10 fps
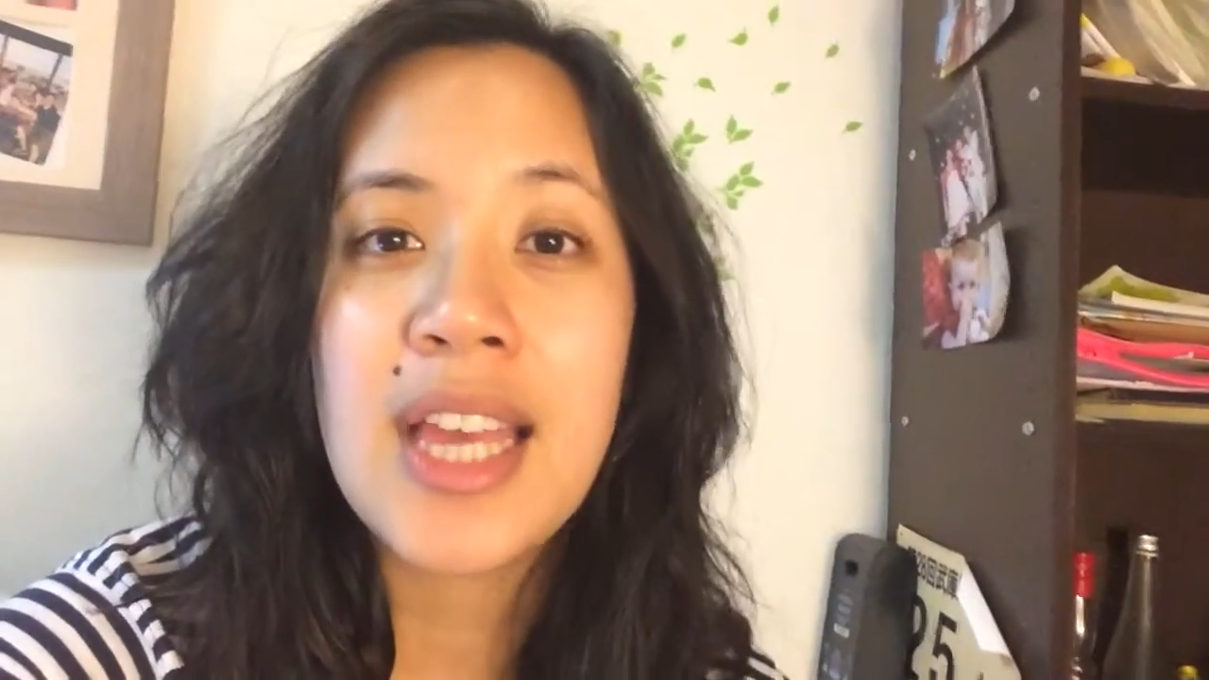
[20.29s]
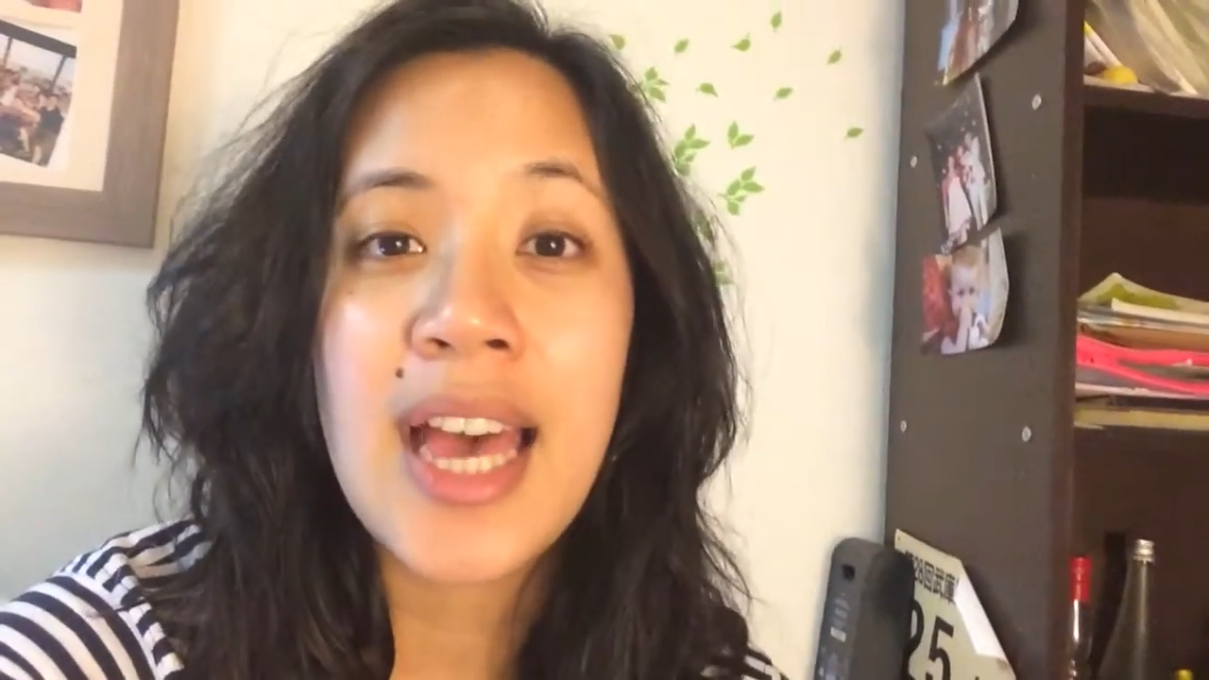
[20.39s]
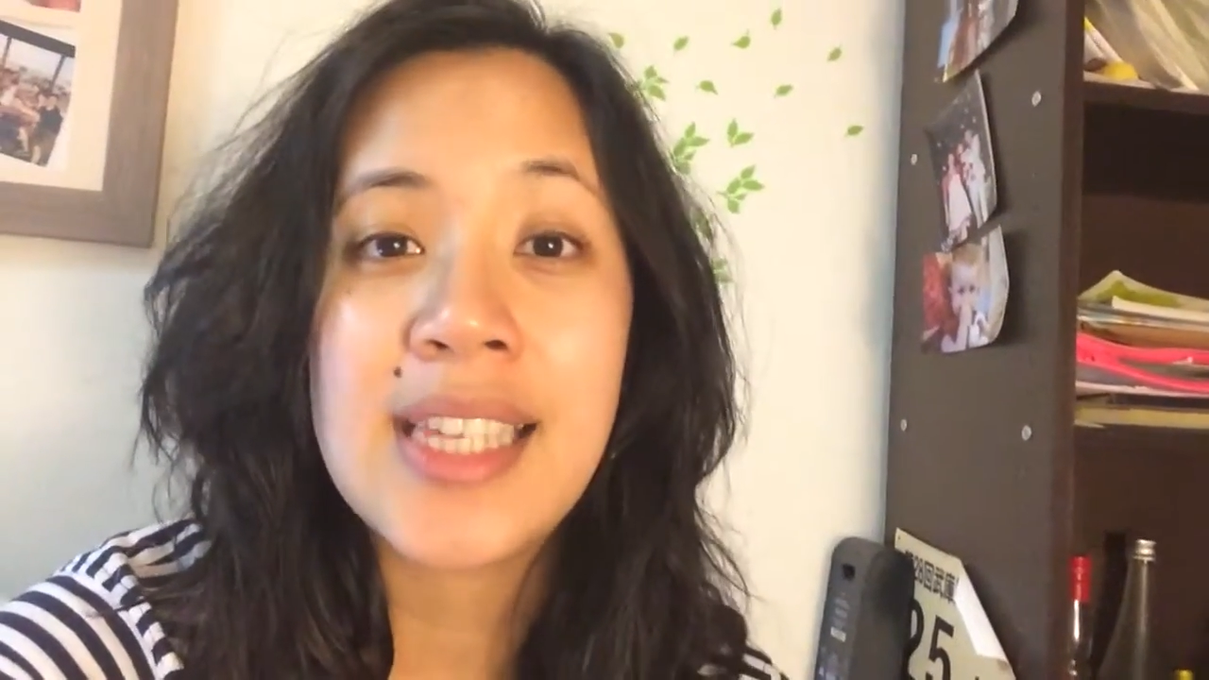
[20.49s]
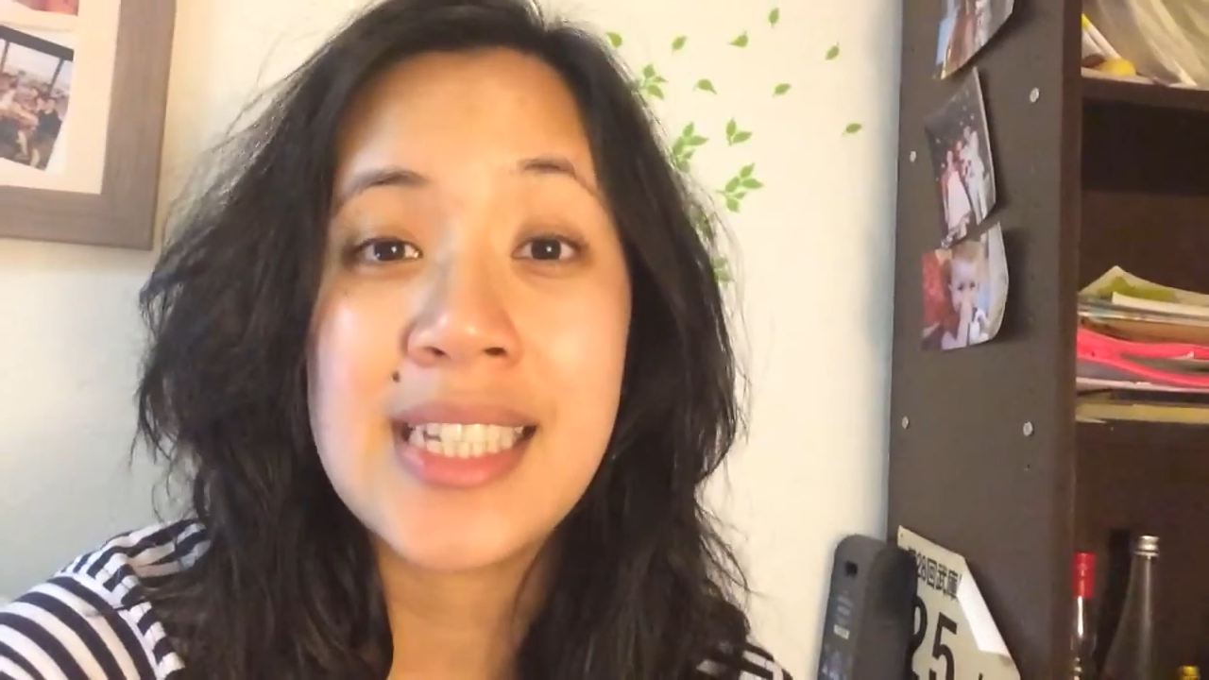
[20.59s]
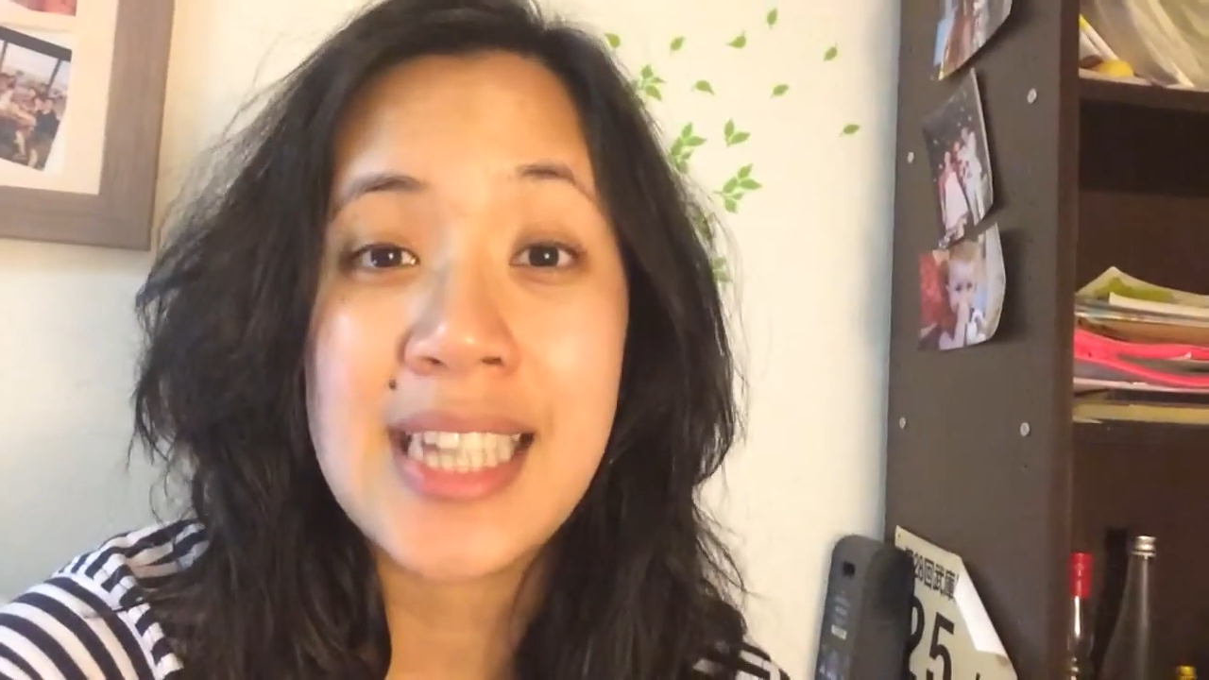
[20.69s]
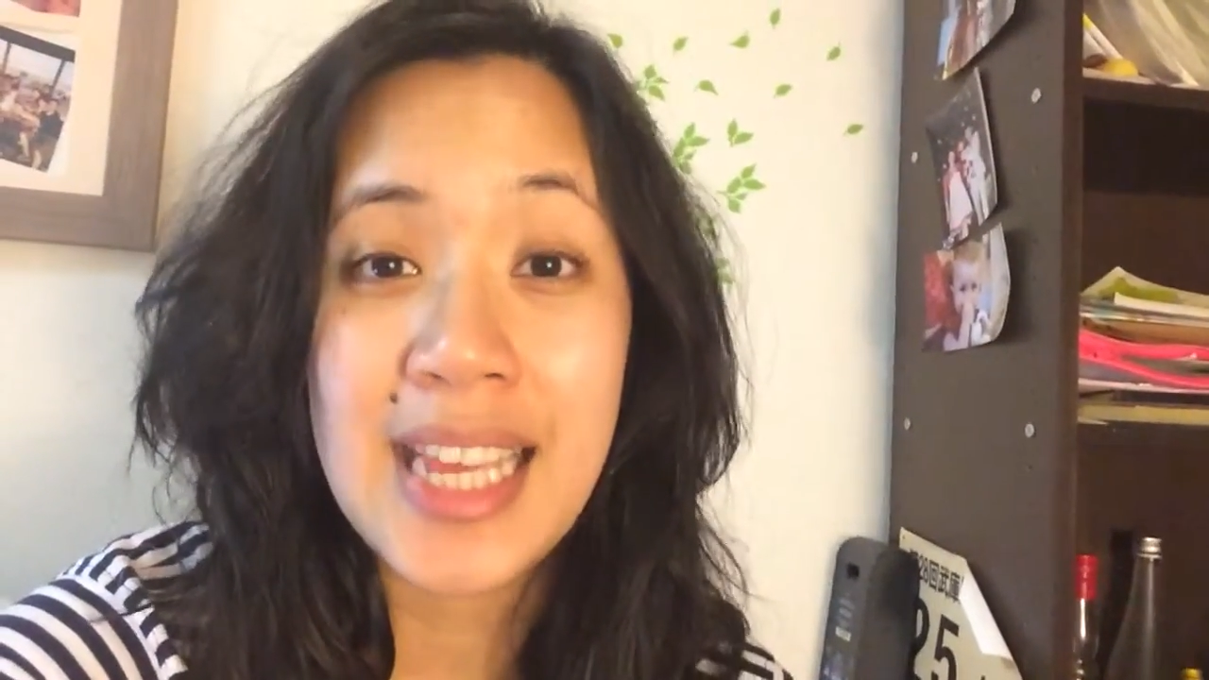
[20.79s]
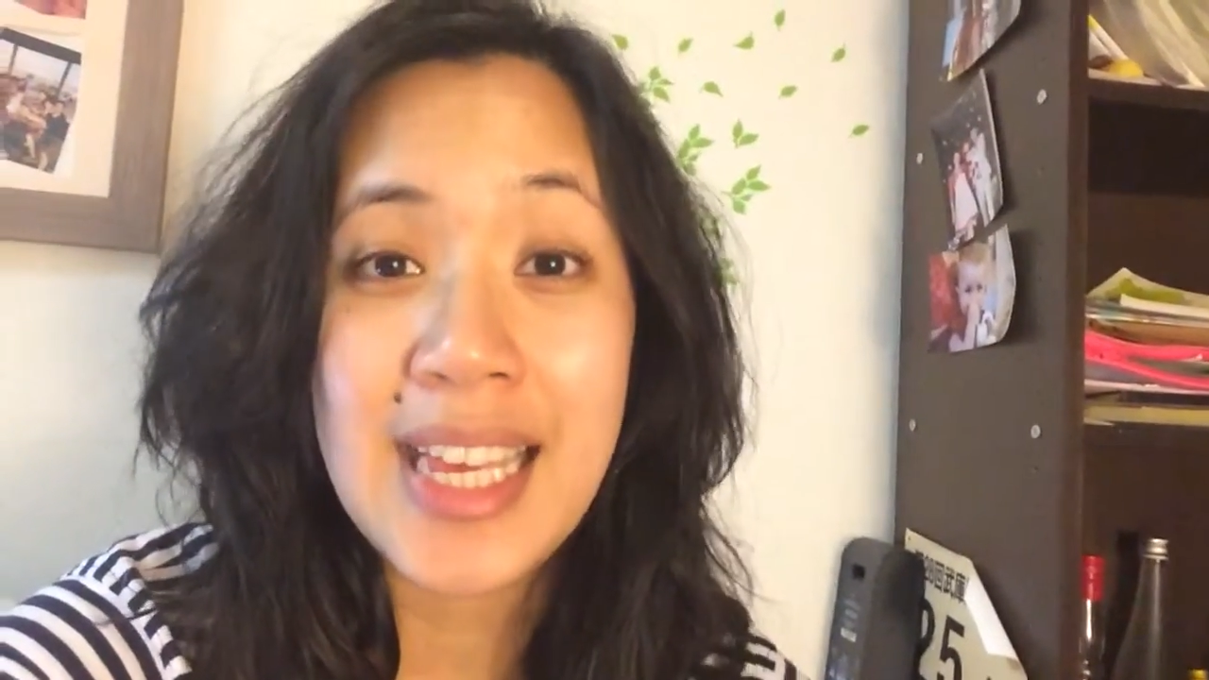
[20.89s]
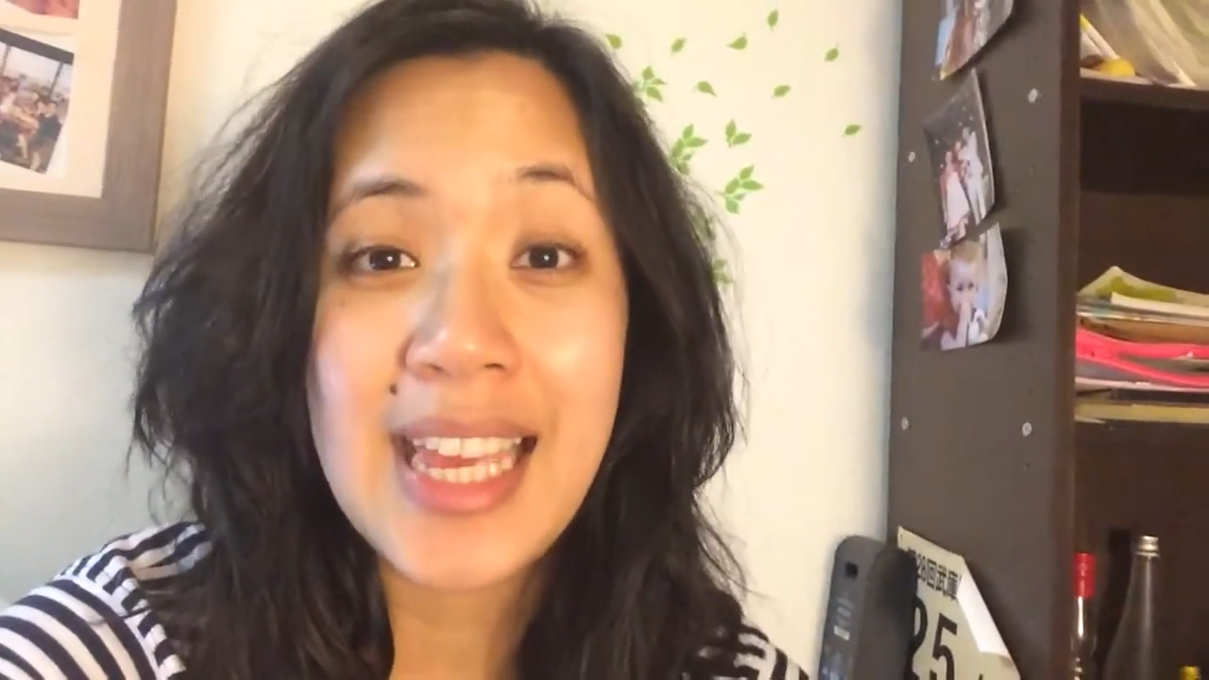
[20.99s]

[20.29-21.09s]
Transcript: as an